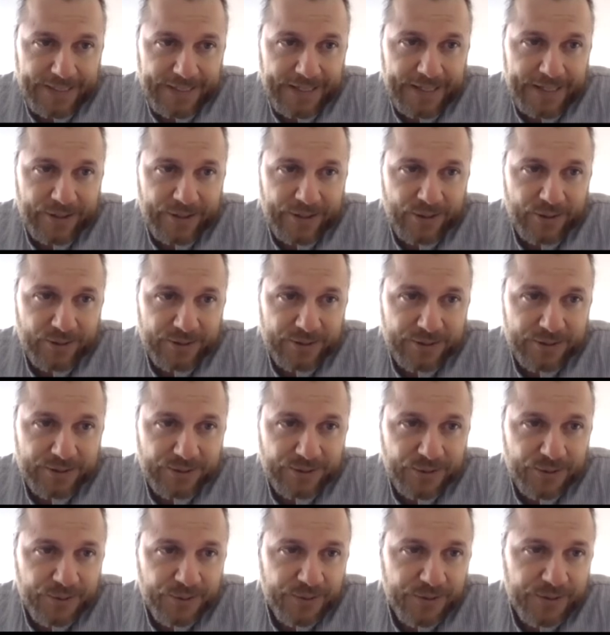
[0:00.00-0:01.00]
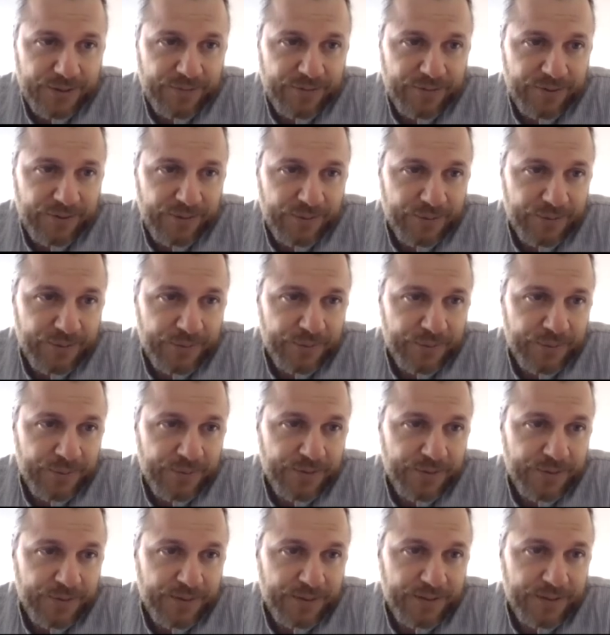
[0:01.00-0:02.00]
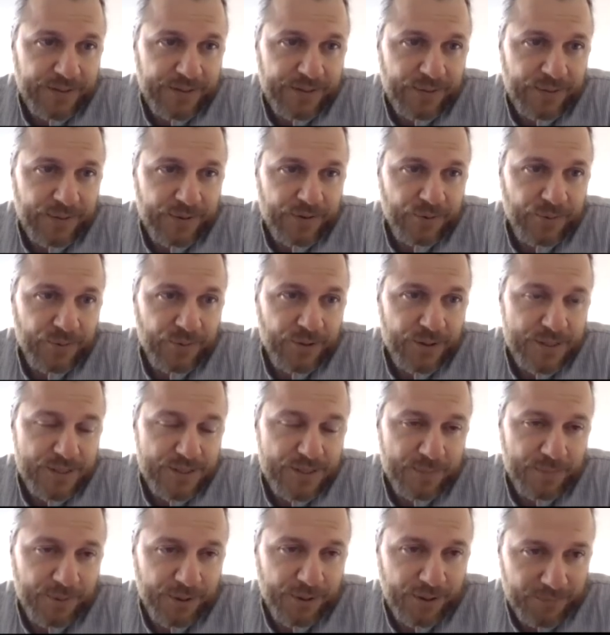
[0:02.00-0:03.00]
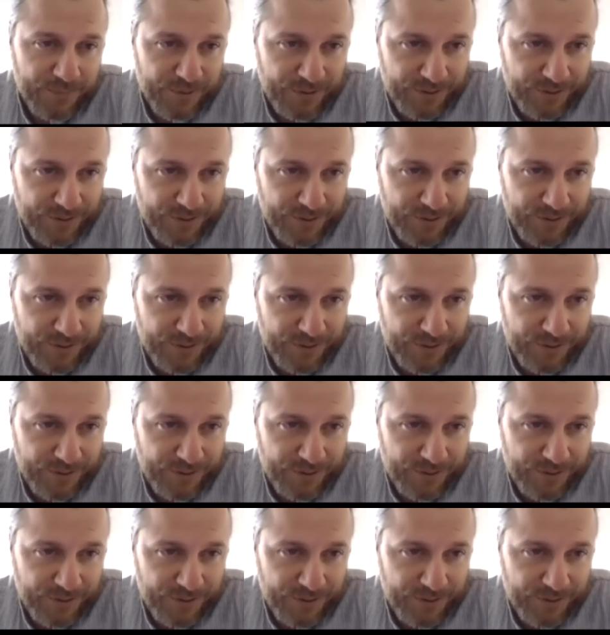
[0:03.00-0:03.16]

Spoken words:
And also, if you look towards the bottom,